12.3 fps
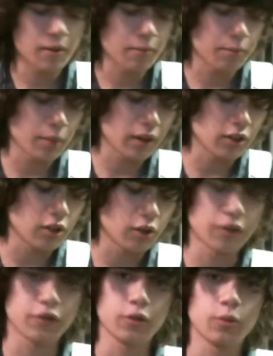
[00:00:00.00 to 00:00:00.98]
But, you know,
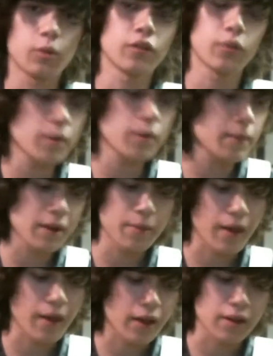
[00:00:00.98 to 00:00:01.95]
if you want to be in a
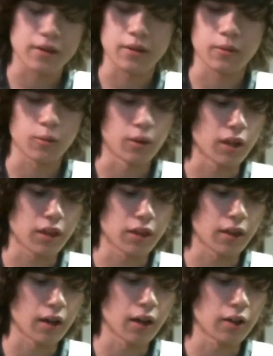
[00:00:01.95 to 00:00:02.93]
band with
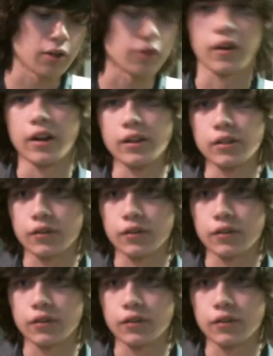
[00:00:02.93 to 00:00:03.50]
your friends,